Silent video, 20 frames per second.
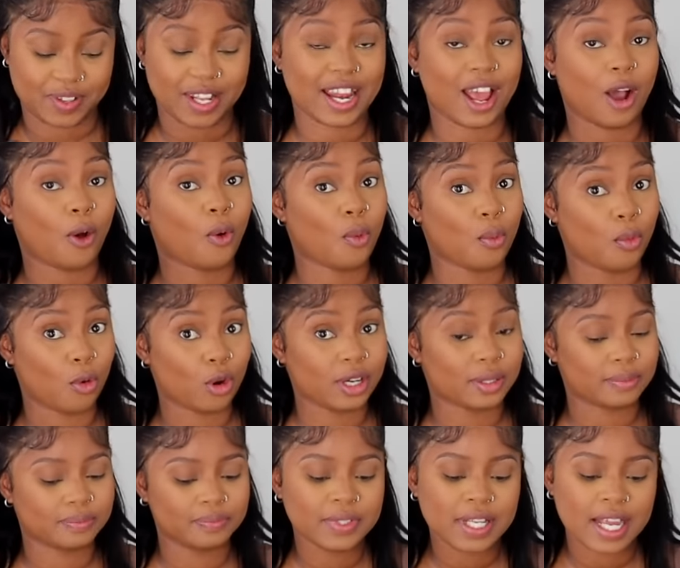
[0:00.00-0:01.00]

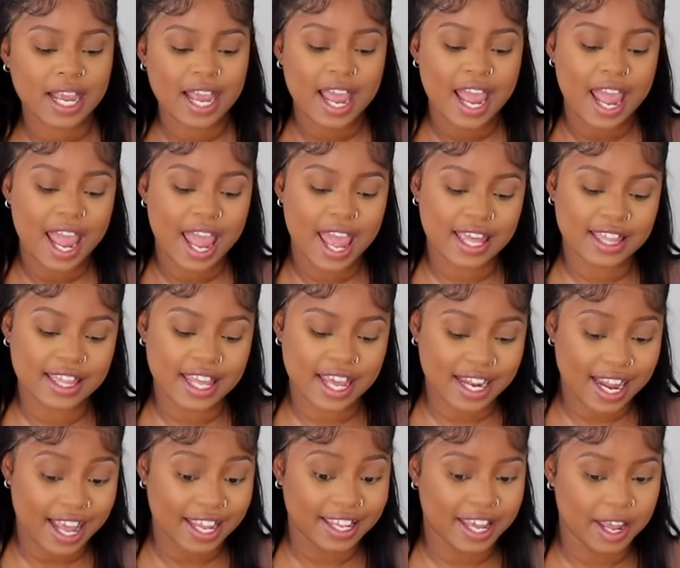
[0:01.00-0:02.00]
And
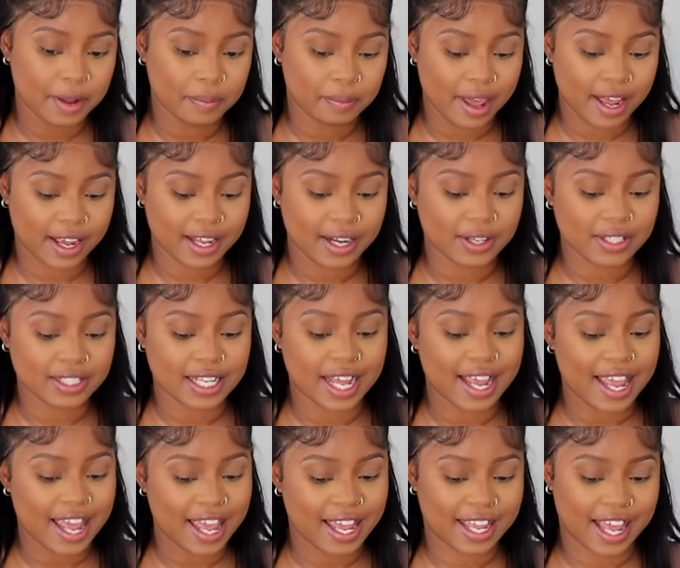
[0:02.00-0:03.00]
then I came back and I was
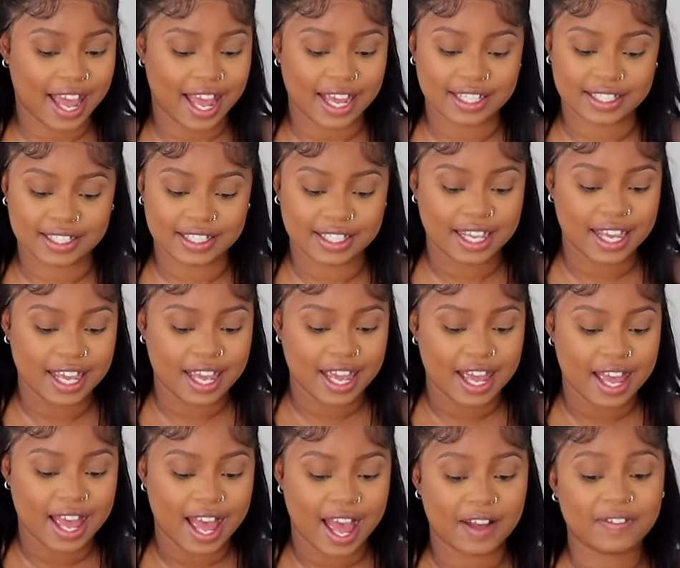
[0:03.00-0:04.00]
like, hey guys,
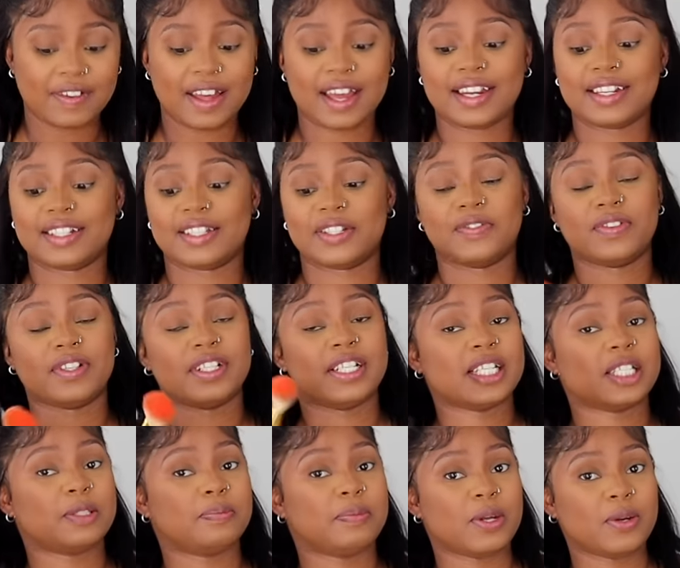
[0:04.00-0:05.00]
I've had a different
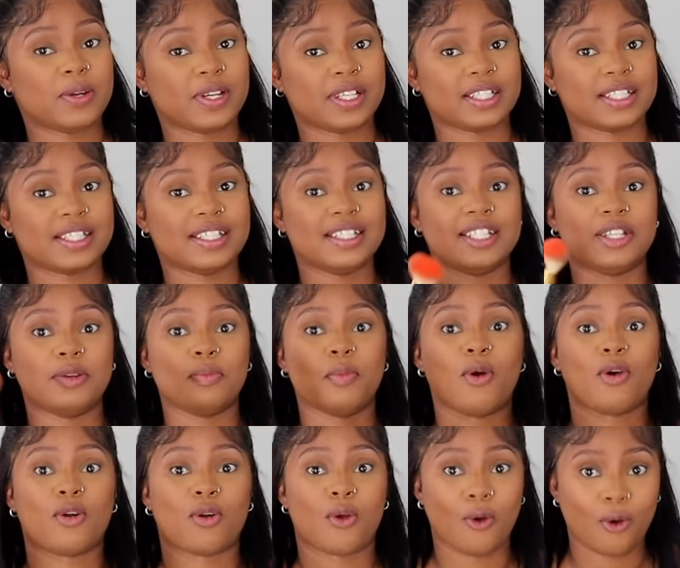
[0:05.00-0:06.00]
experience.
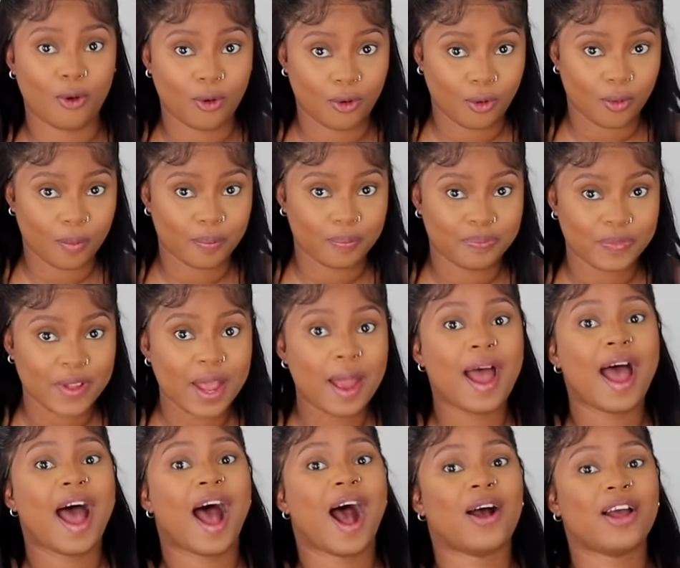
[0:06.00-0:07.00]
Dimo wrong.
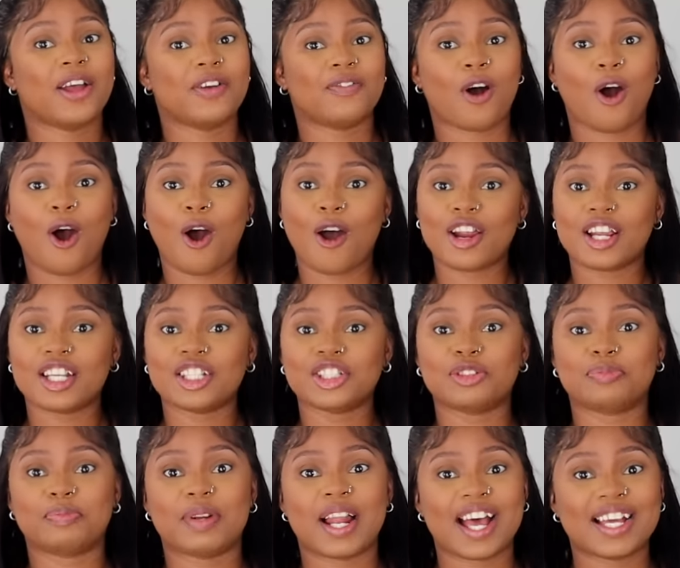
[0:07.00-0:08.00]
However,
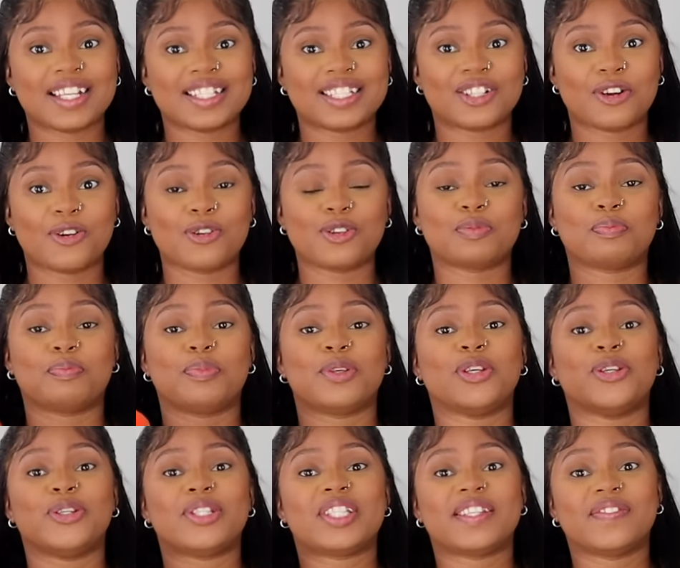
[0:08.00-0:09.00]
orange blush goes
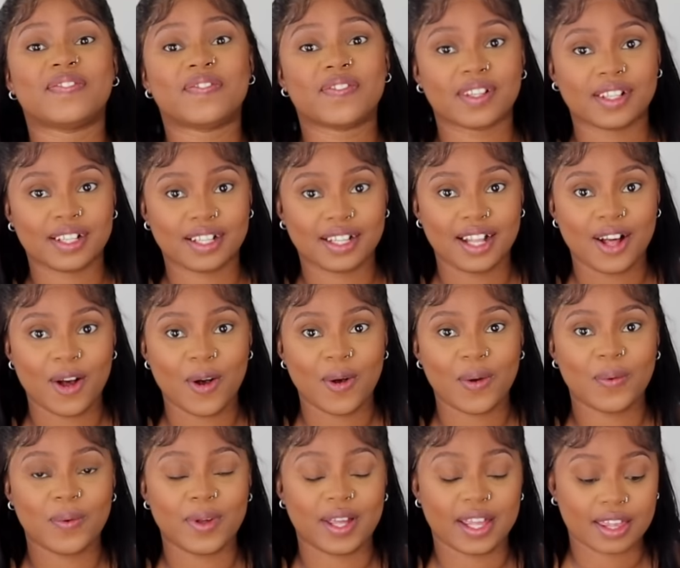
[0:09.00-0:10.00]
beautiful
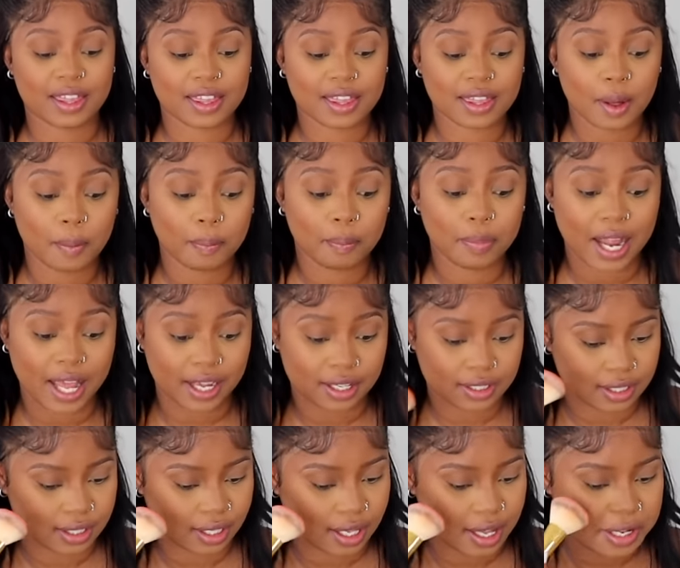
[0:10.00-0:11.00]
with black
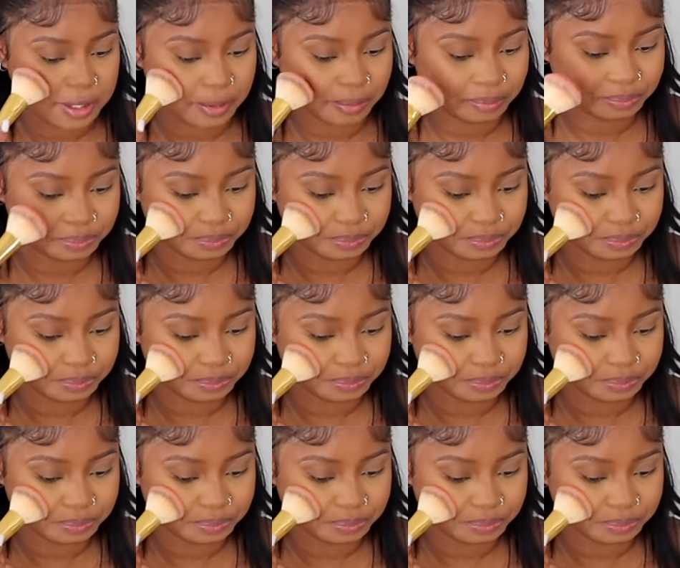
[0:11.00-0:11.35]
skin.